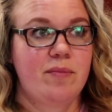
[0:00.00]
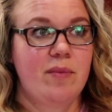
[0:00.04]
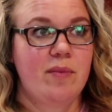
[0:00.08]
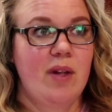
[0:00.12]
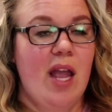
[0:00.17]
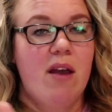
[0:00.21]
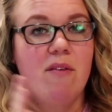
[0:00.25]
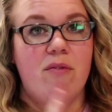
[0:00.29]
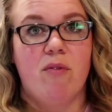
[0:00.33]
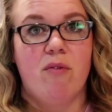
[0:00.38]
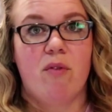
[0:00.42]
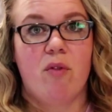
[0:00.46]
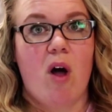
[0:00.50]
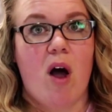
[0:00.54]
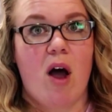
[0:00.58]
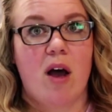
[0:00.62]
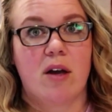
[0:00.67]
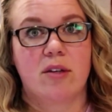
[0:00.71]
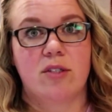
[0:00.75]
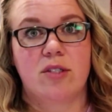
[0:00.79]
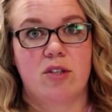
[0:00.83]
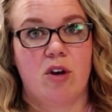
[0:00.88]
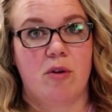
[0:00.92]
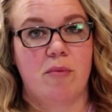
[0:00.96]
have
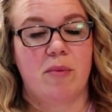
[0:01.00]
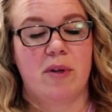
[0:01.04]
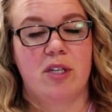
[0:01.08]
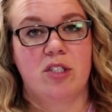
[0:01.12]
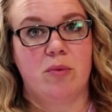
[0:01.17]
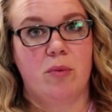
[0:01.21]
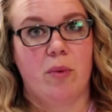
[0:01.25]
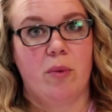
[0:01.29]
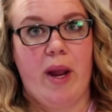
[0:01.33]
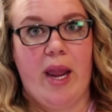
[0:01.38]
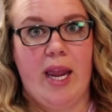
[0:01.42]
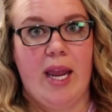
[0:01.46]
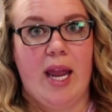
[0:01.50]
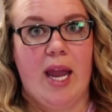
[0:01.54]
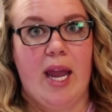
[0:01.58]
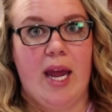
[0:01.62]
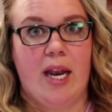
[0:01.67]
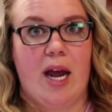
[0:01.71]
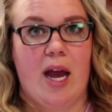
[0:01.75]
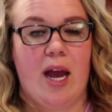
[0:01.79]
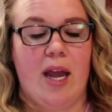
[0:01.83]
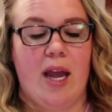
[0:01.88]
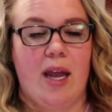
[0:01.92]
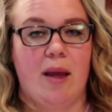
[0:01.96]
lost so much weight
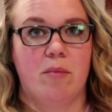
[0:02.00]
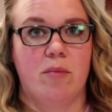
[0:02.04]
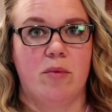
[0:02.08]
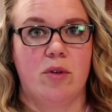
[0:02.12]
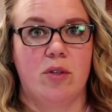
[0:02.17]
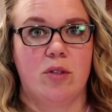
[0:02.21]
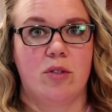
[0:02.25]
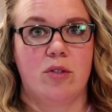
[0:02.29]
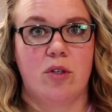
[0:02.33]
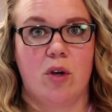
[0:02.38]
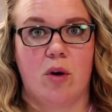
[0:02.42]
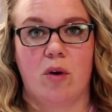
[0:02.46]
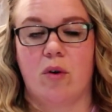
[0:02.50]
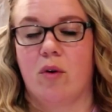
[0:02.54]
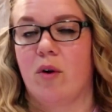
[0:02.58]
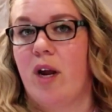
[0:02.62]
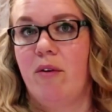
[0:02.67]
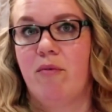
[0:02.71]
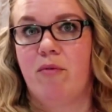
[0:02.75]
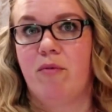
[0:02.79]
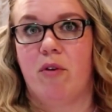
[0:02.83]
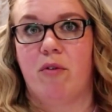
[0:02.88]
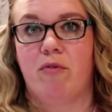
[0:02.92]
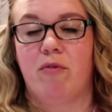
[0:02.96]
and I am so
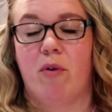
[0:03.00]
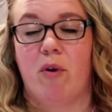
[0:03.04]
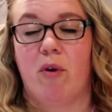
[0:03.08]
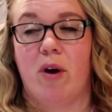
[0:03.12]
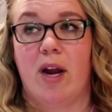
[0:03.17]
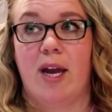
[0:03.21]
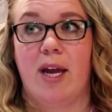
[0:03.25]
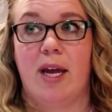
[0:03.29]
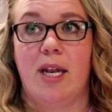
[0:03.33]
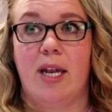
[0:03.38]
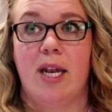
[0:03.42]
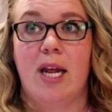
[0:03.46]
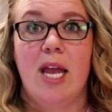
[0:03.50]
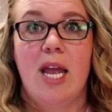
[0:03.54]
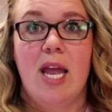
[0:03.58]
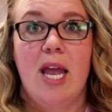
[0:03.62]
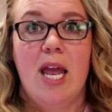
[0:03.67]
grateful for it.